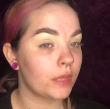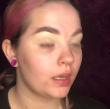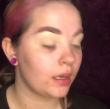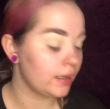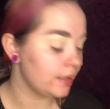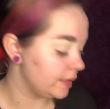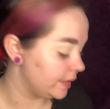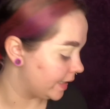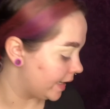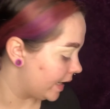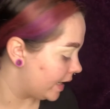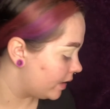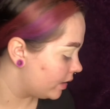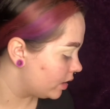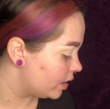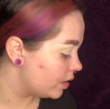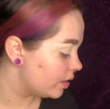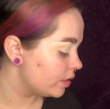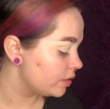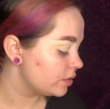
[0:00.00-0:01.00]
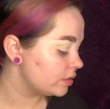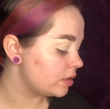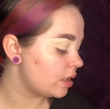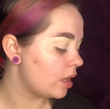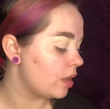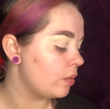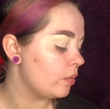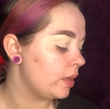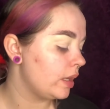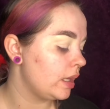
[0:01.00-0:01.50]
yeah,
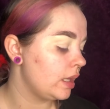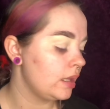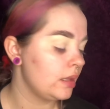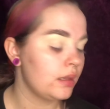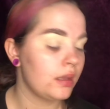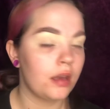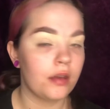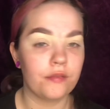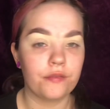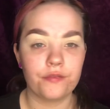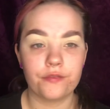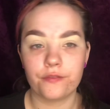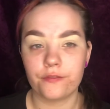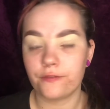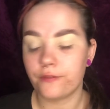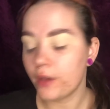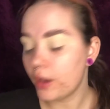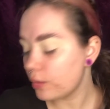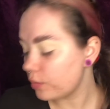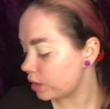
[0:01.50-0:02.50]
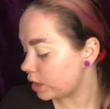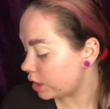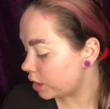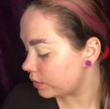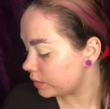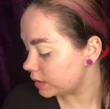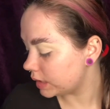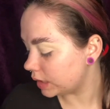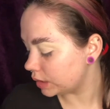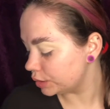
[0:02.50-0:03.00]
so in that photo,
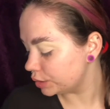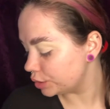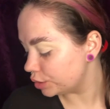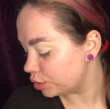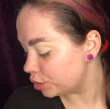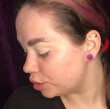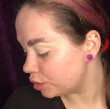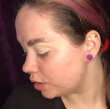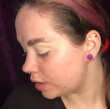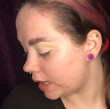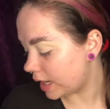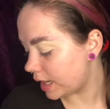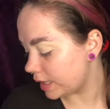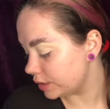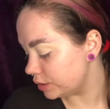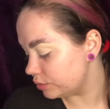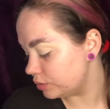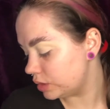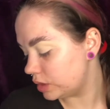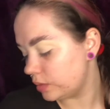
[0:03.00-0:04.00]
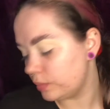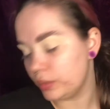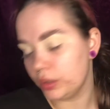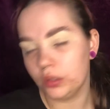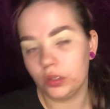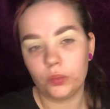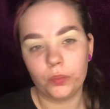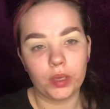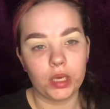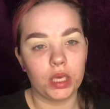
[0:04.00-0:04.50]
in that look, I used the
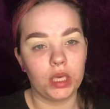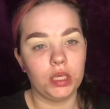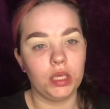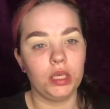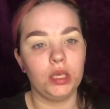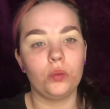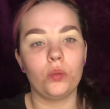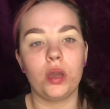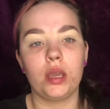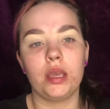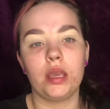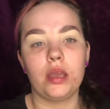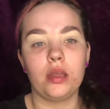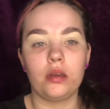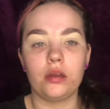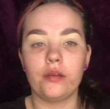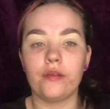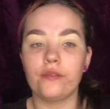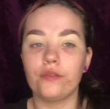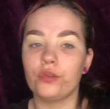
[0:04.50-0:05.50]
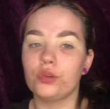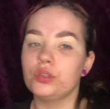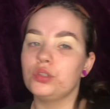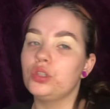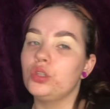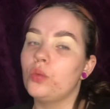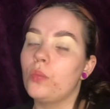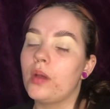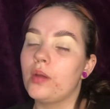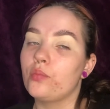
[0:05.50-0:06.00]
Beauty Bay EYN
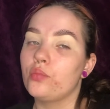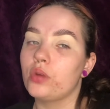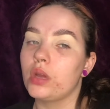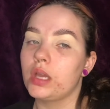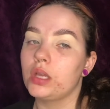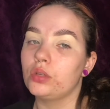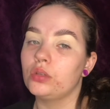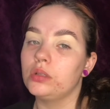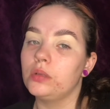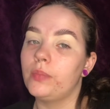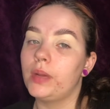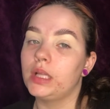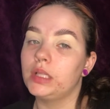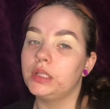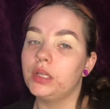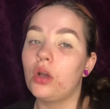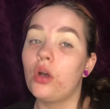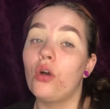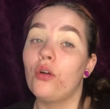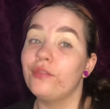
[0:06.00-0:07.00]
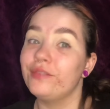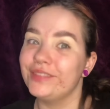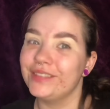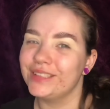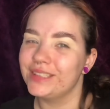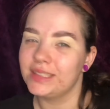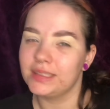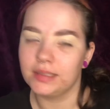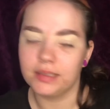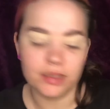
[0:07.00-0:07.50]
42 Matte Bright Colour Palette,
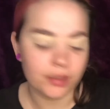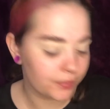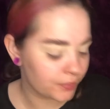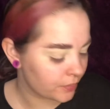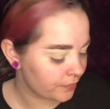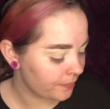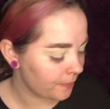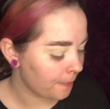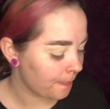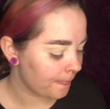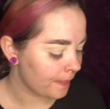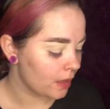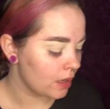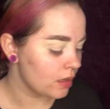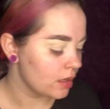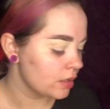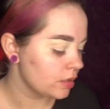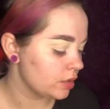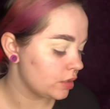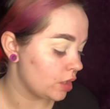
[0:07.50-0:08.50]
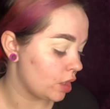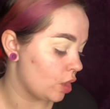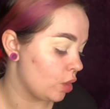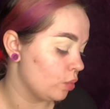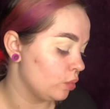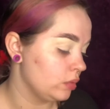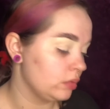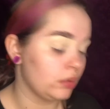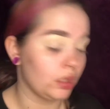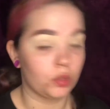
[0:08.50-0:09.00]
obviously. So
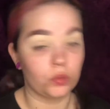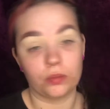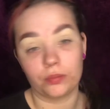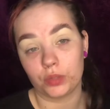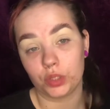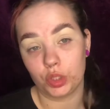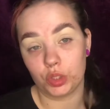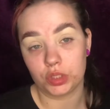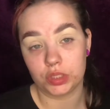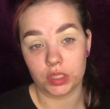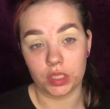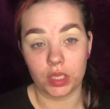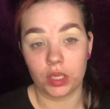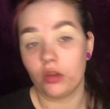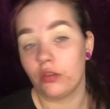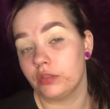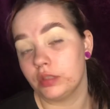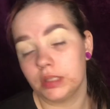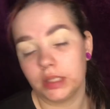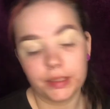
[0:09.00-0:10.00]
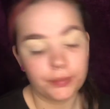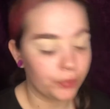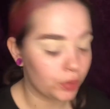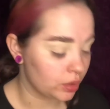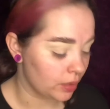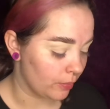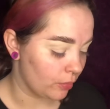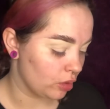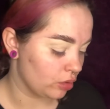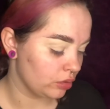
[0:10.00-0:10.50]
that's what I'm gonna use today, obviously, because
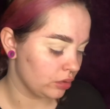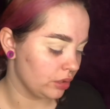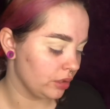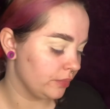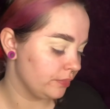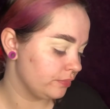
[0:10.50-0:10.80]
I'm not gonna,